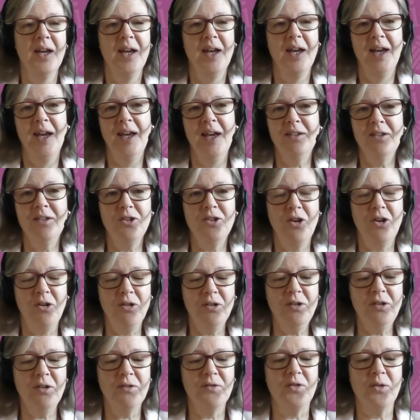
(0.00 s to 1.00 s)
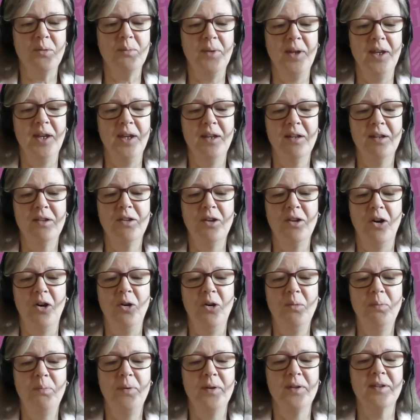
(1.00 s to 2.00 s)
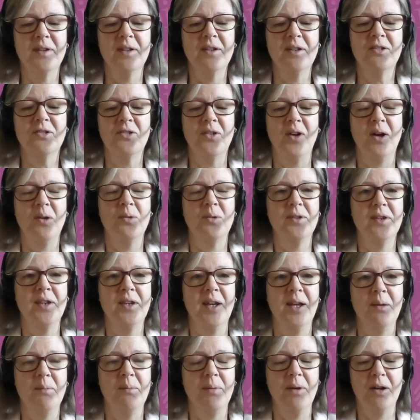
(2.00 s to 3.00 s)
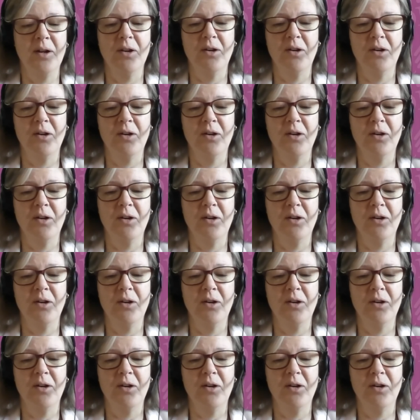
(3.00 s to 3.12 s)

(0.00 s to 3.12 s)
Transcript: It's an honor for me to open this roundtable